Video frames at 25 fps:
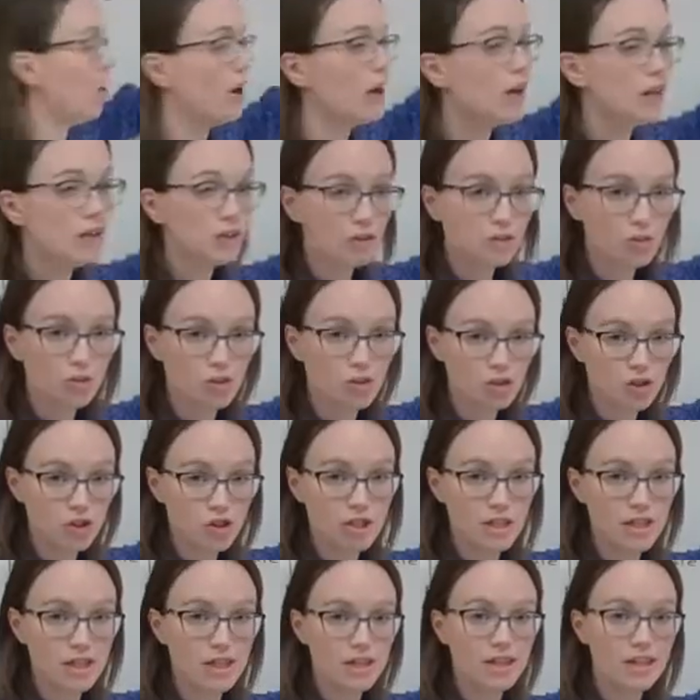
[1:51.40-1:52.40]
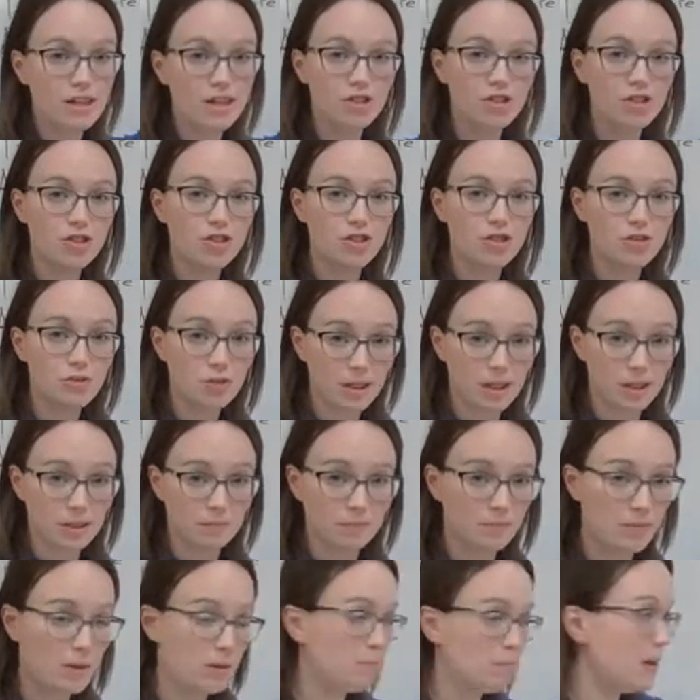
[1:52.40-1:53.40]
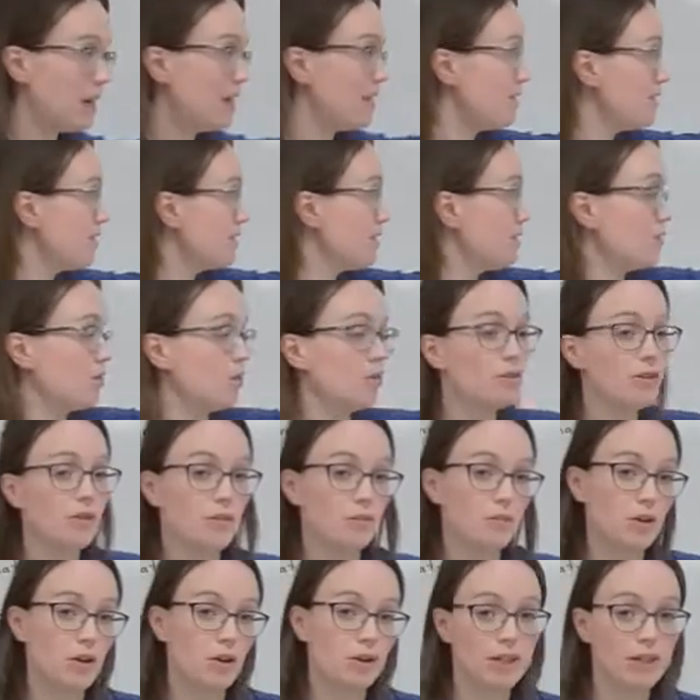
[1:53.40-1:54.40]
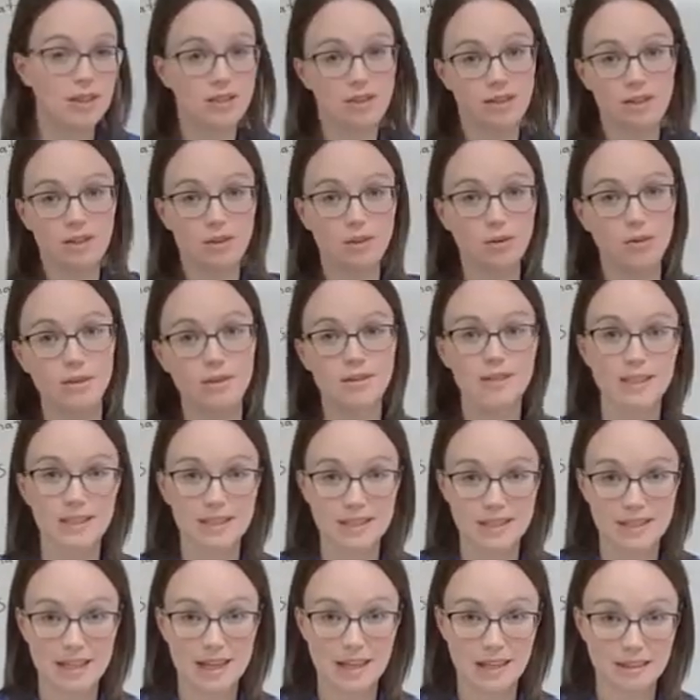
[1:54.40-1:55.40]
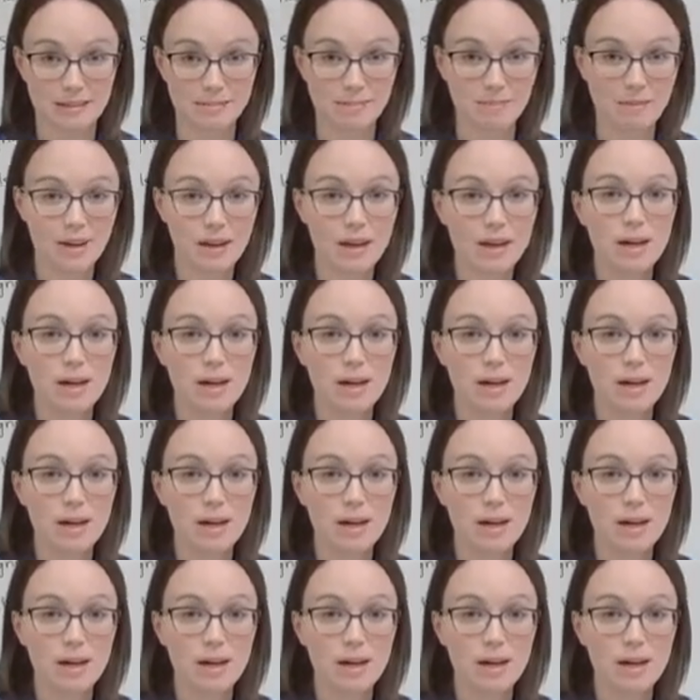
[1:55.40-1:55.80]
on your G string. Bass, it's a little different. I'll get to yours in a second.